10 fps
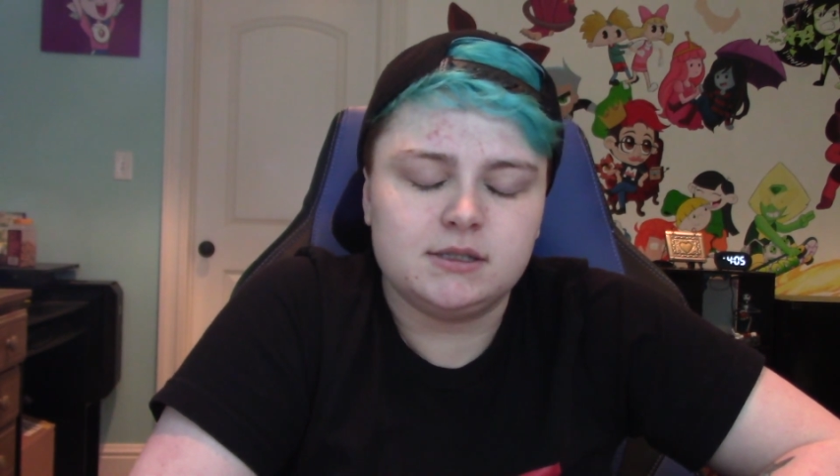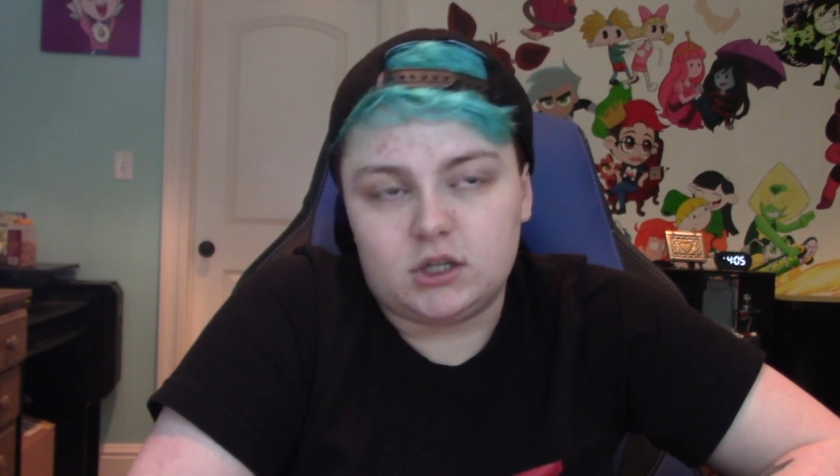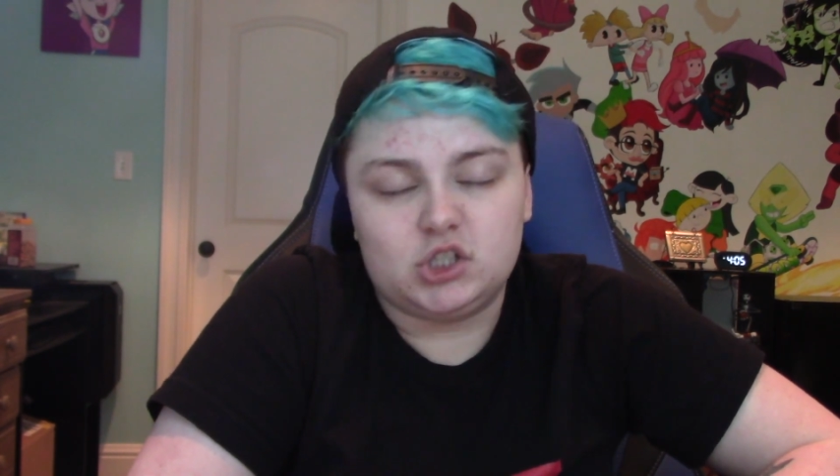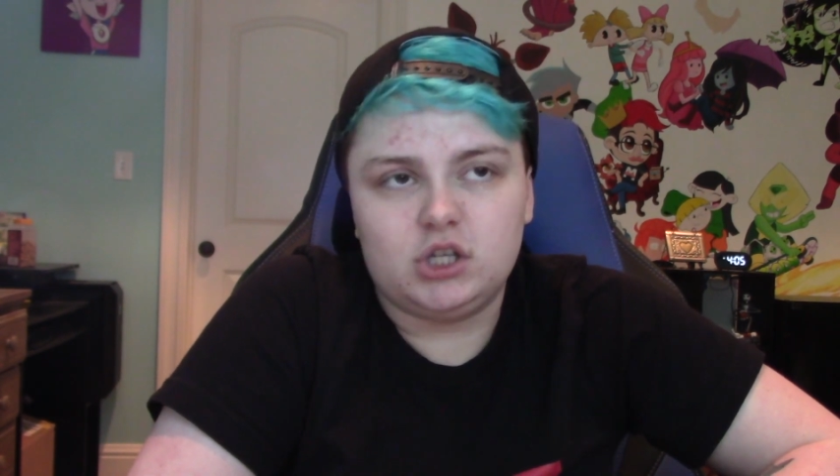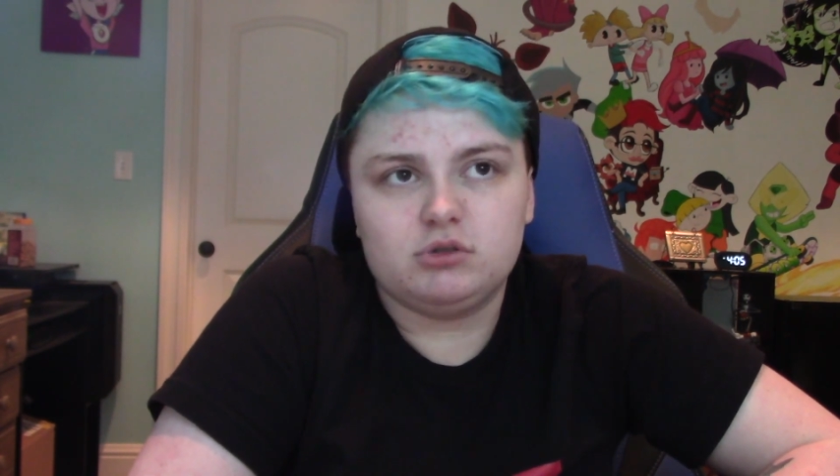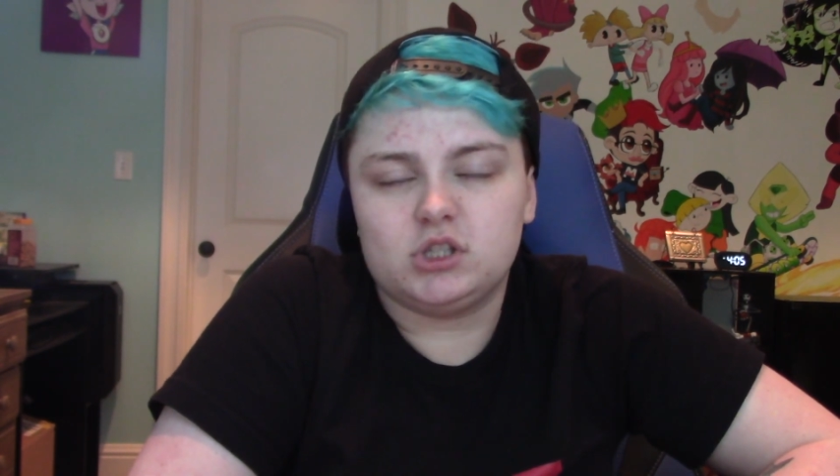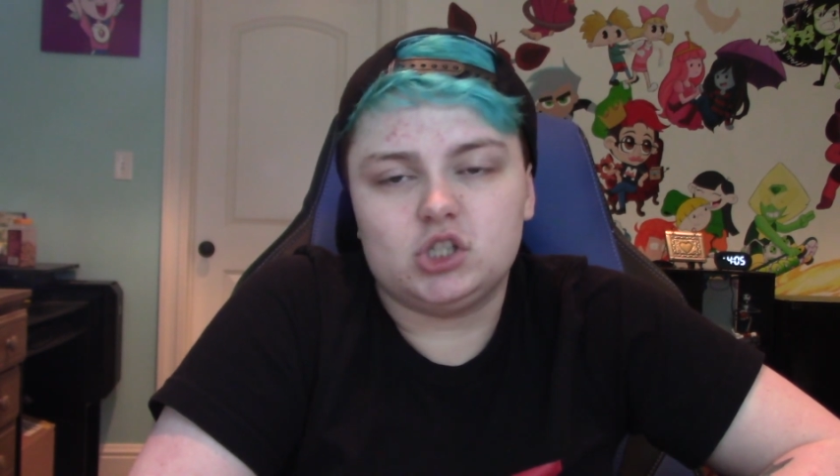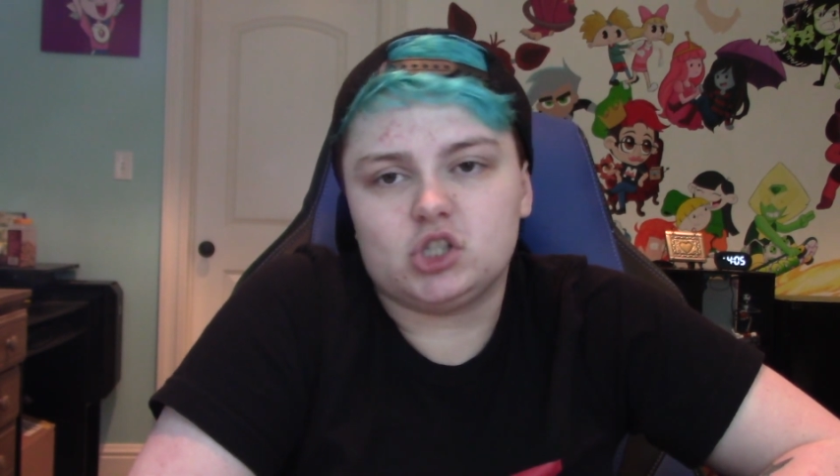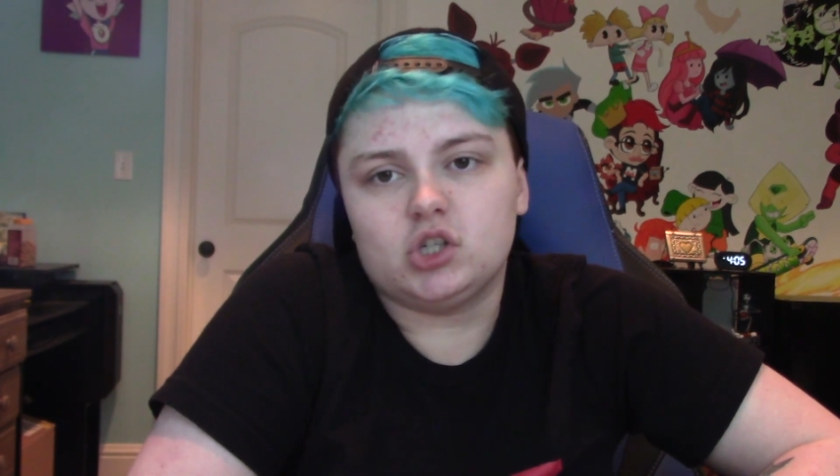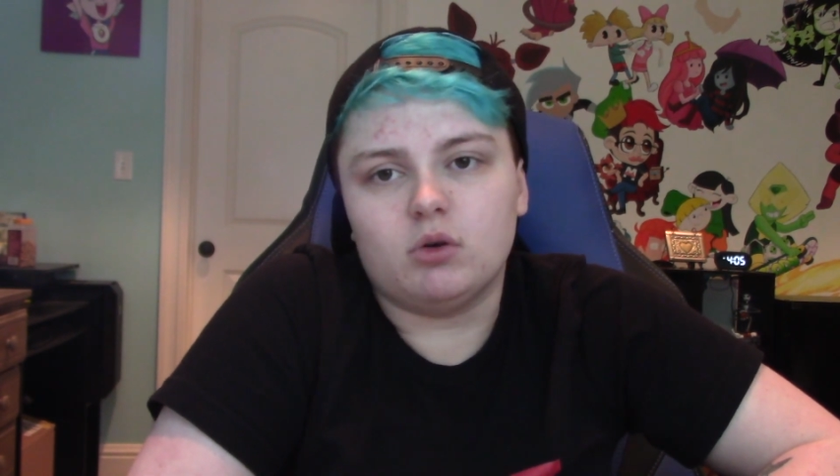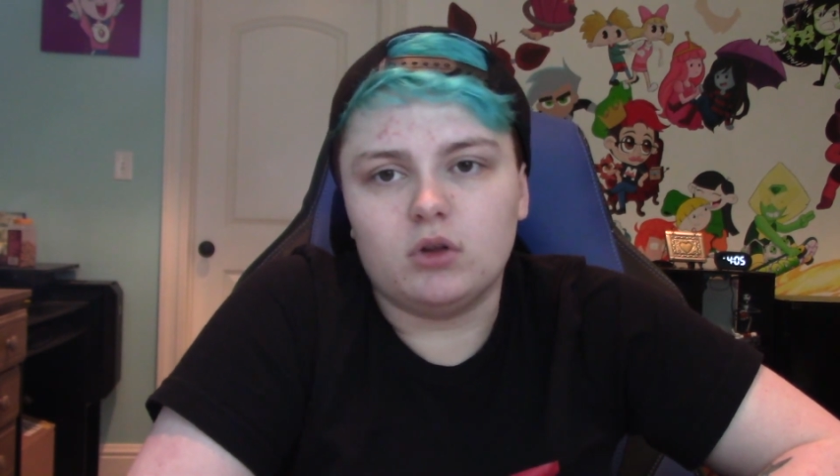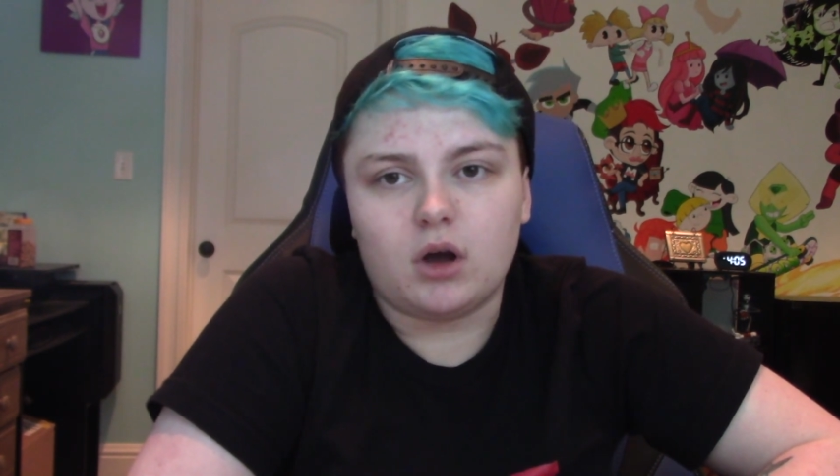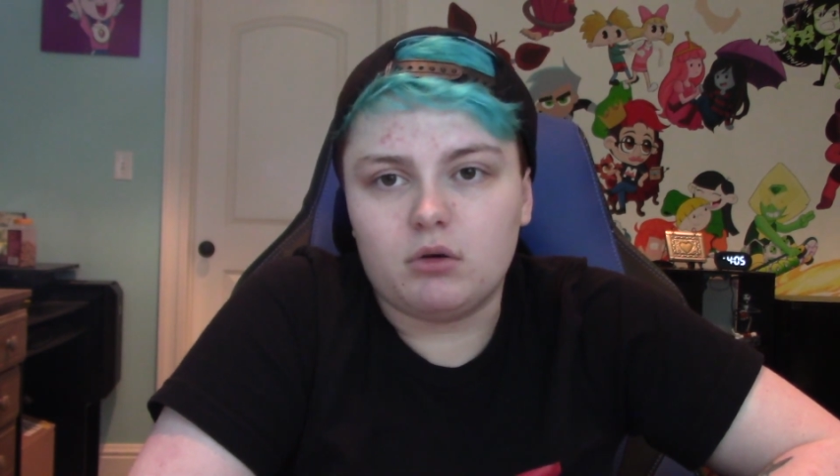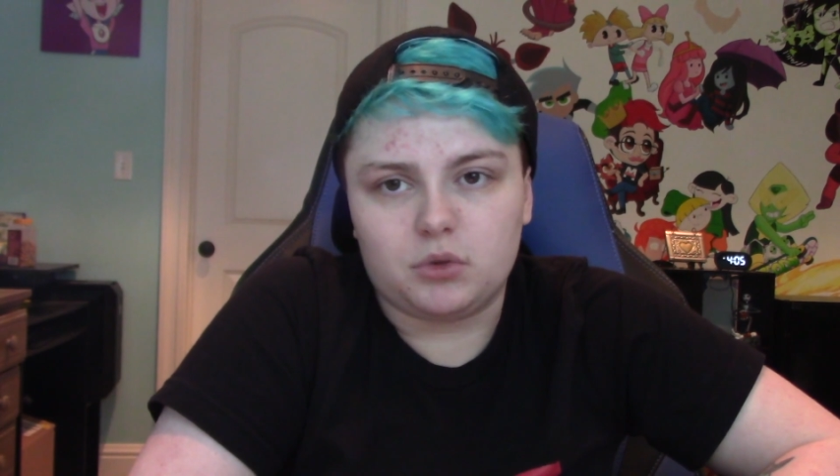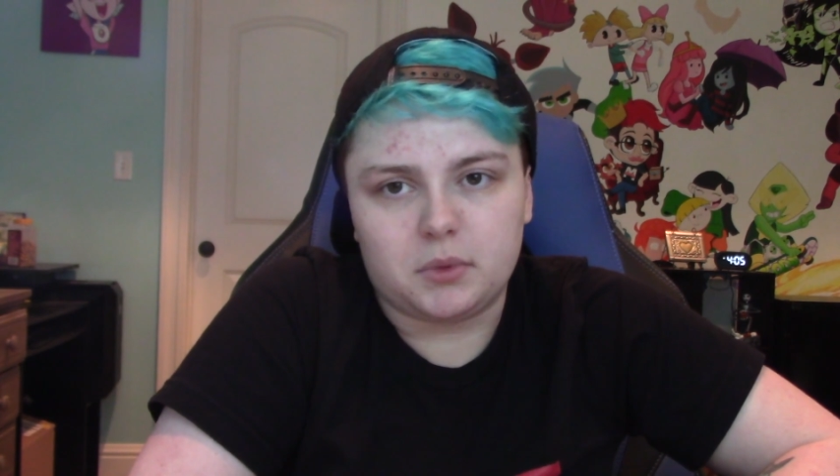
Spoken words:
And she used to just go along with